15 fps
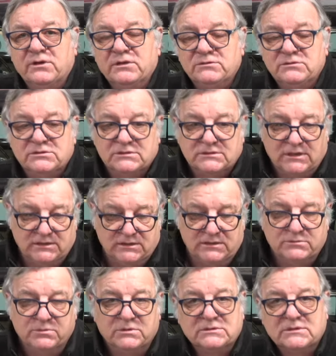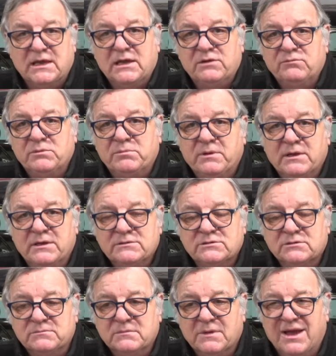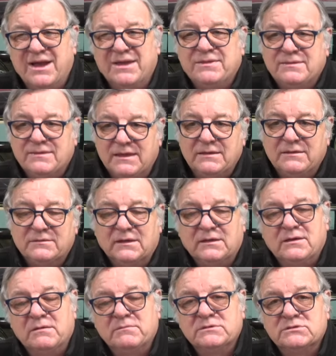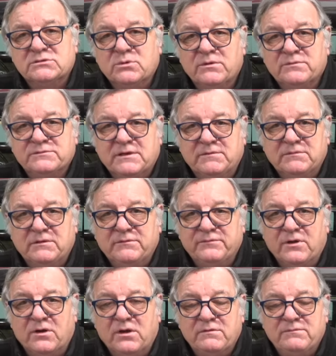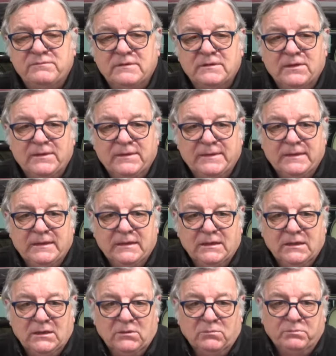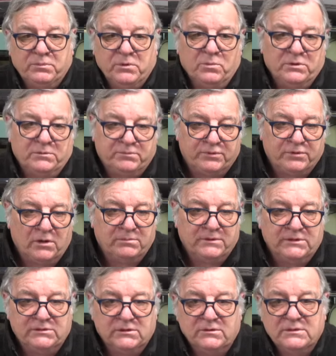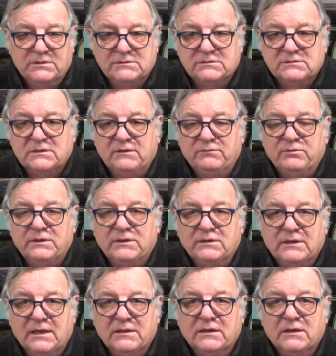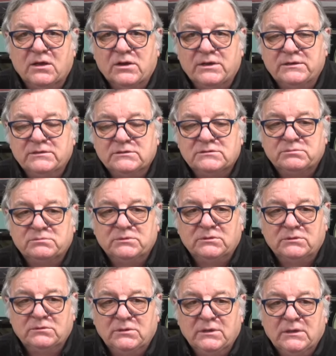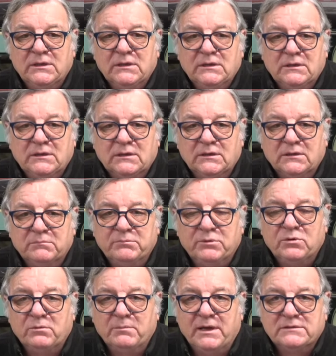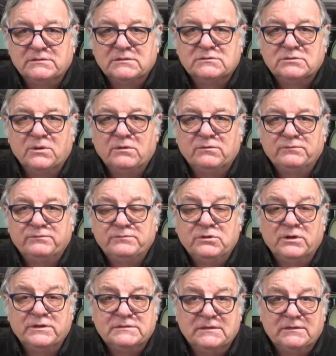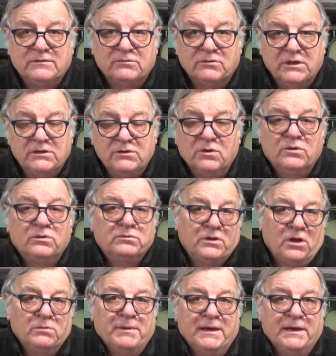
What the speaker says: it and just take these ones out and replace them. I think they come as 1275. What we probably do is, if we can get the liners, we'll bore them out to 1293 or go